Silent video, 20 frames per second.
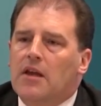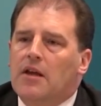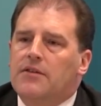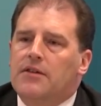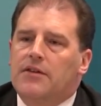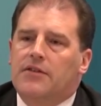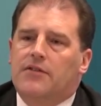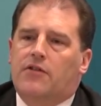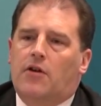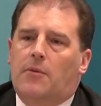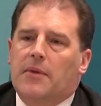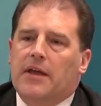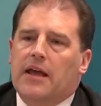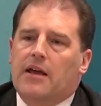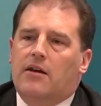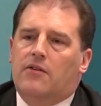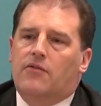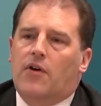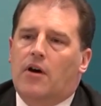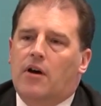This is coming
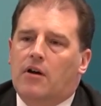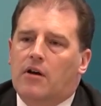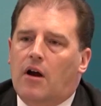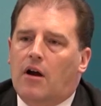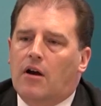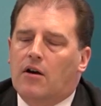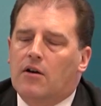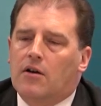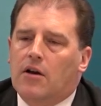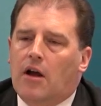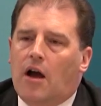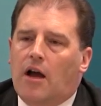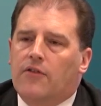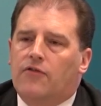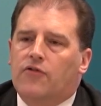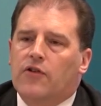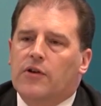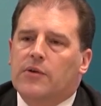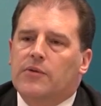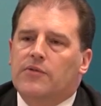out of our high
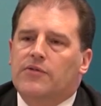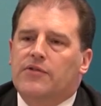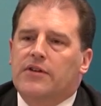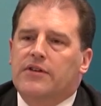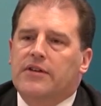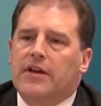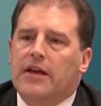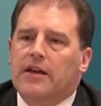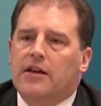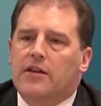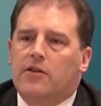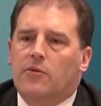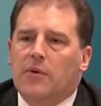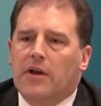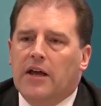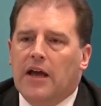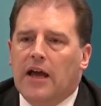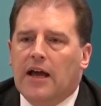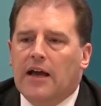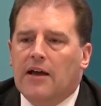frequency data that we
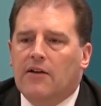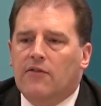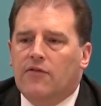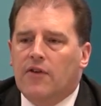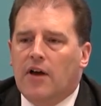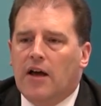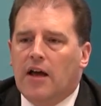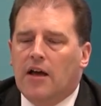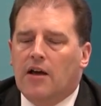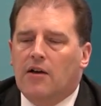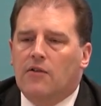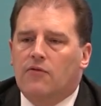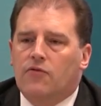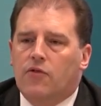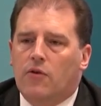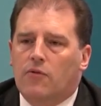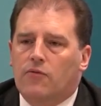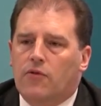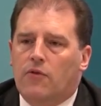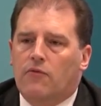have
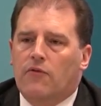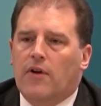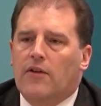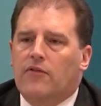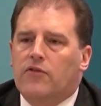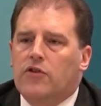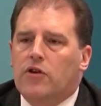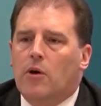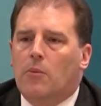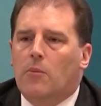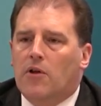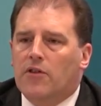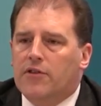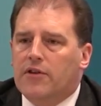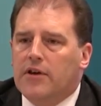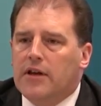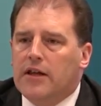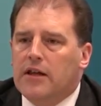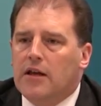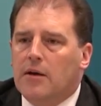from revenue on
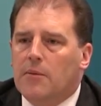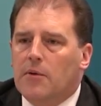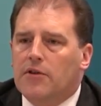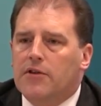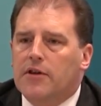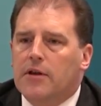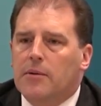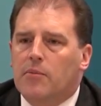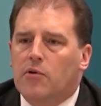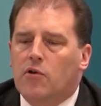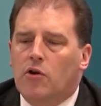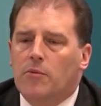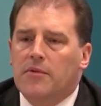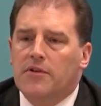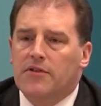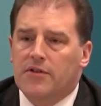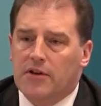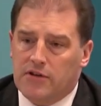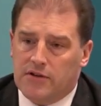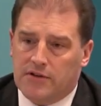monthly
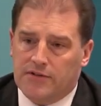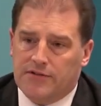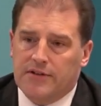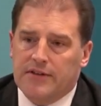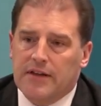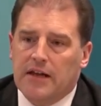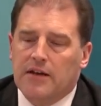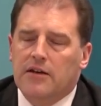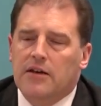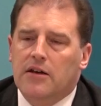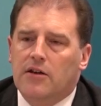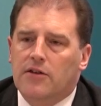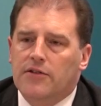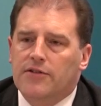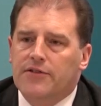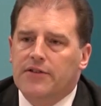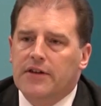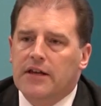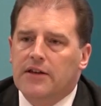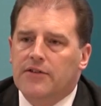employment, and you can see that in another
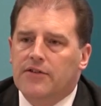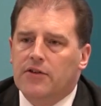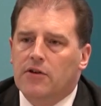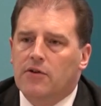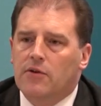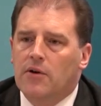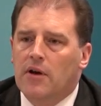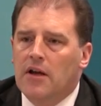CSO